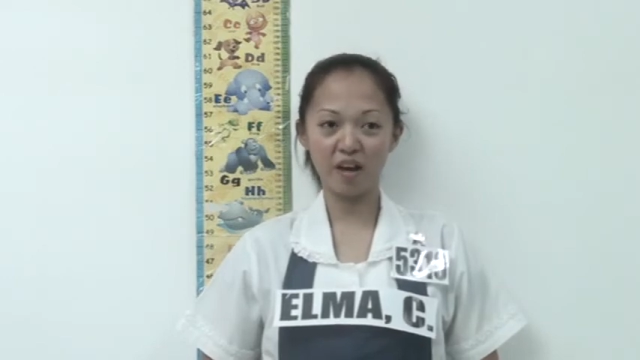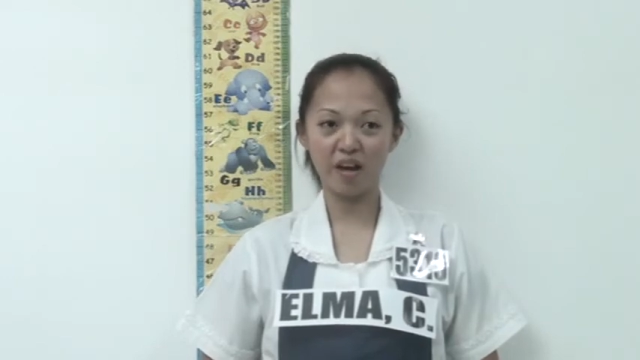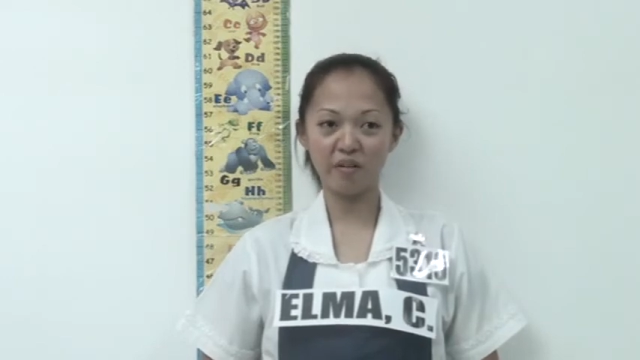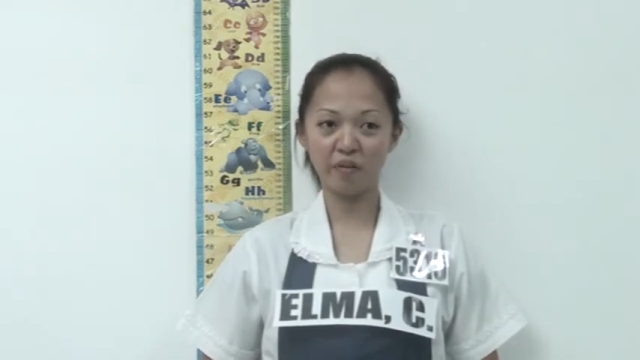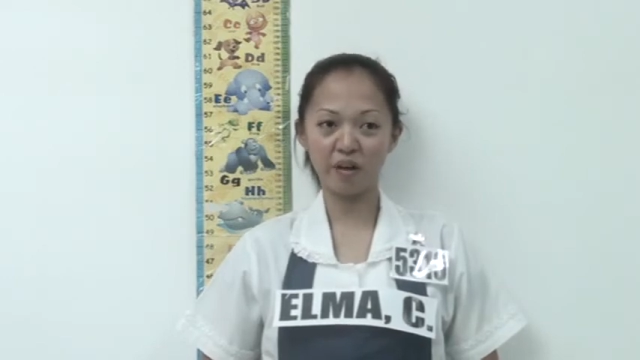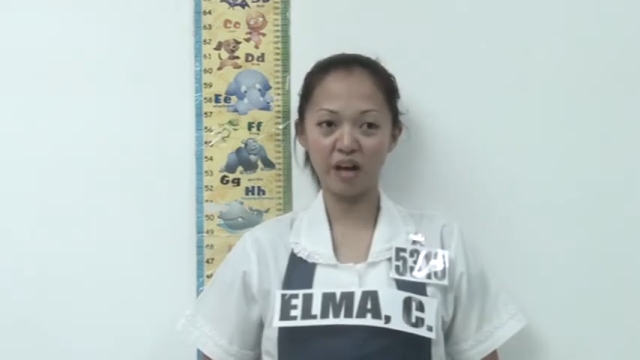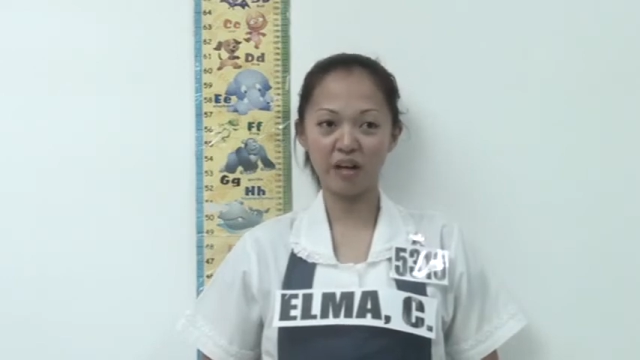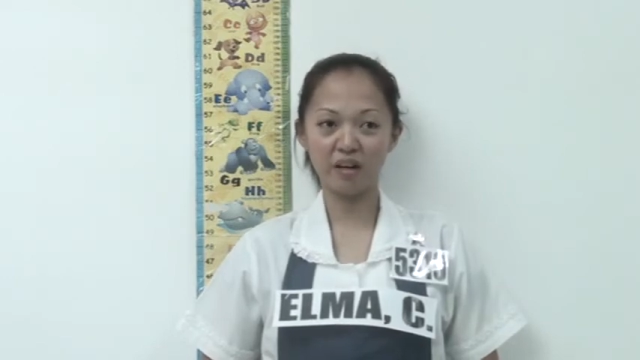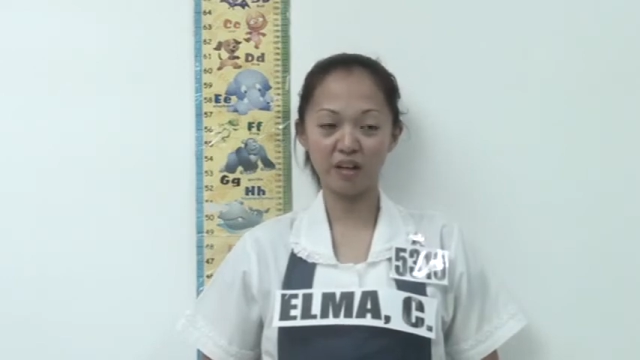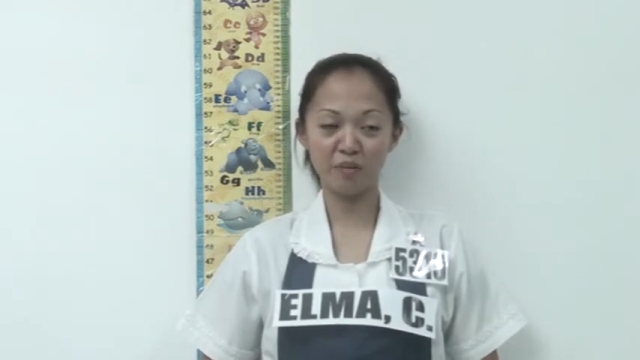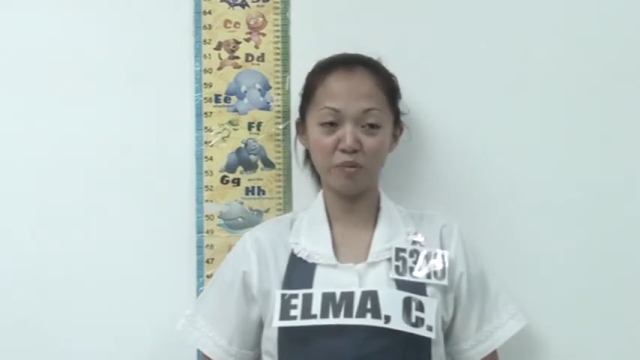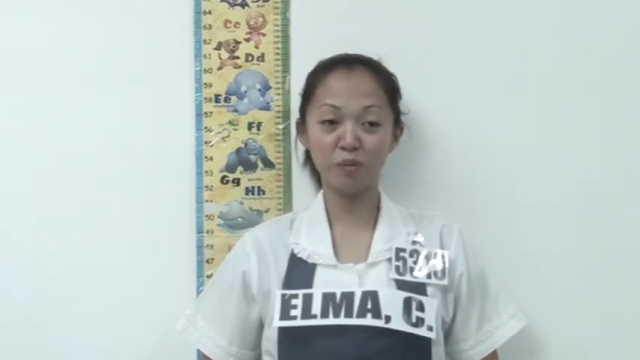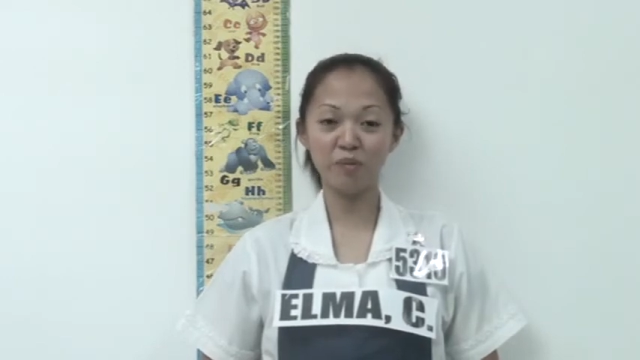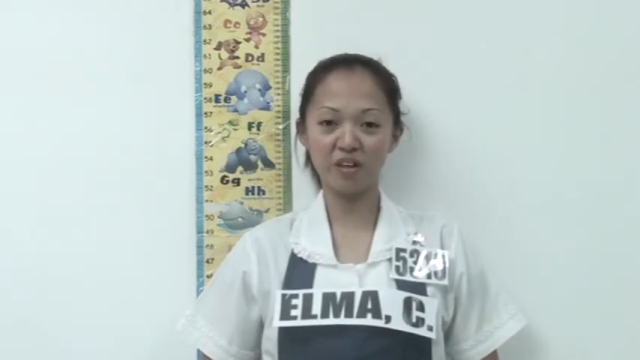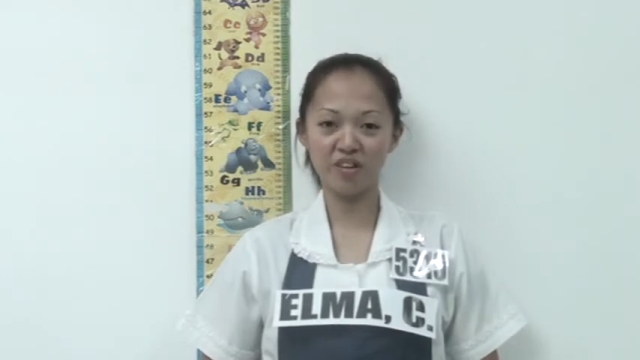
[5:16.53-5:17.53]
I'll
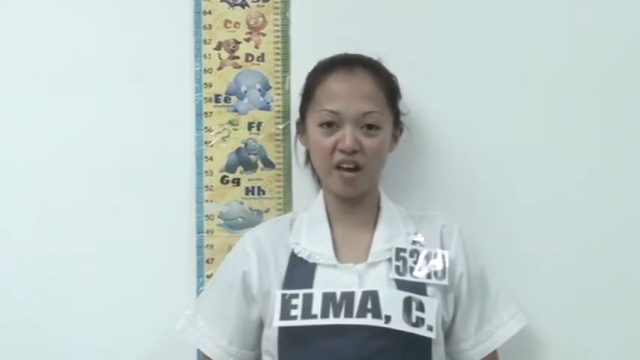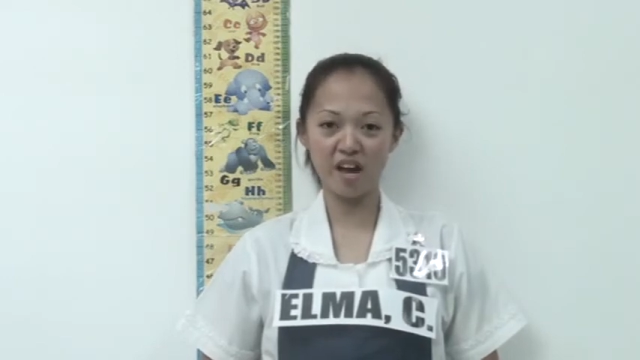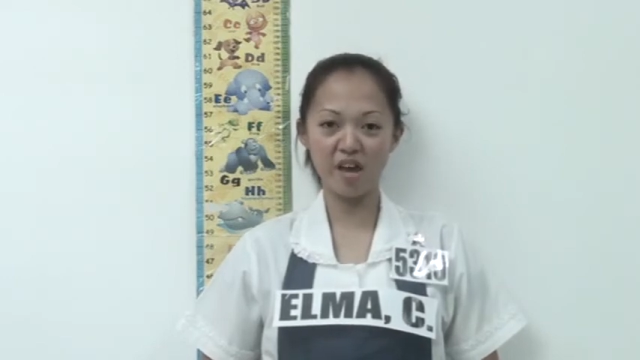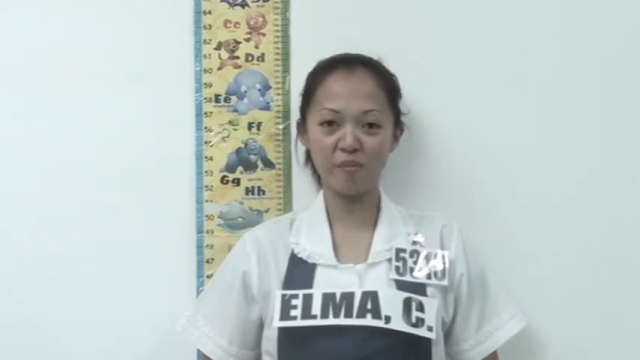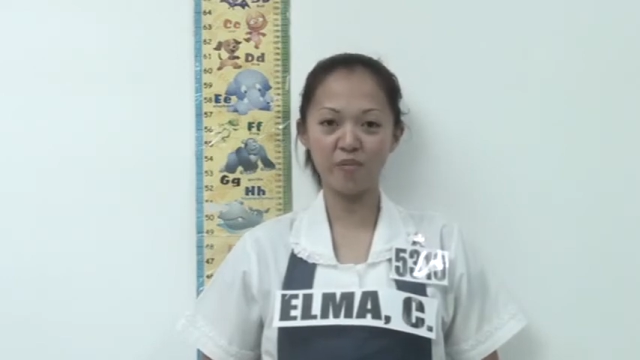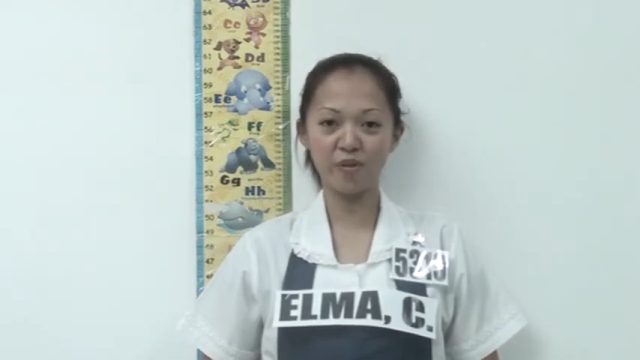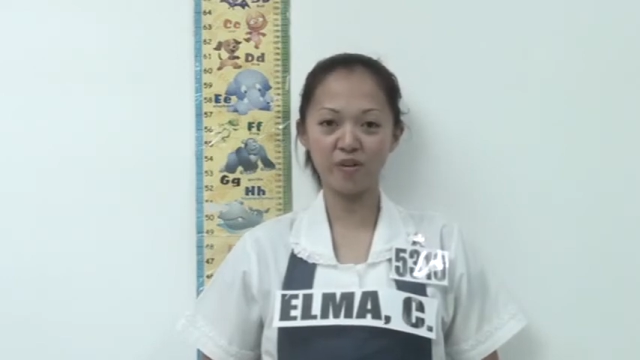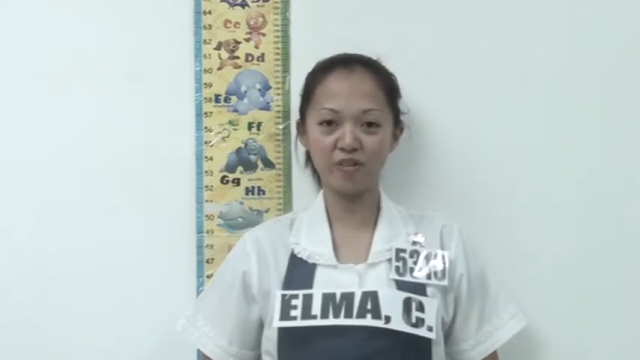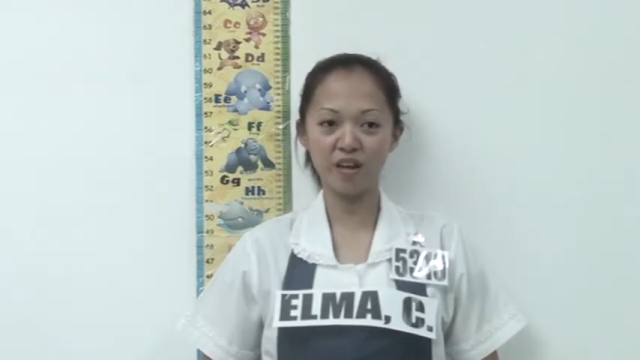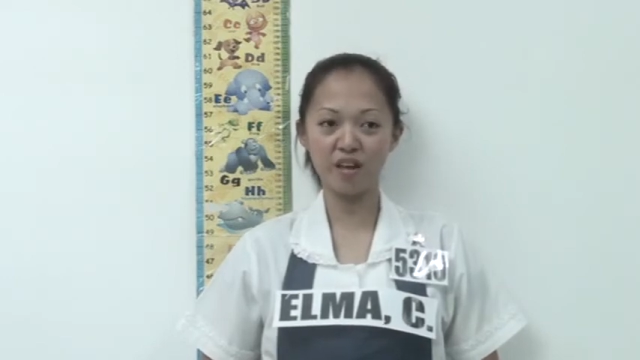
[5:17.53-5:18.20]
remove the diaper.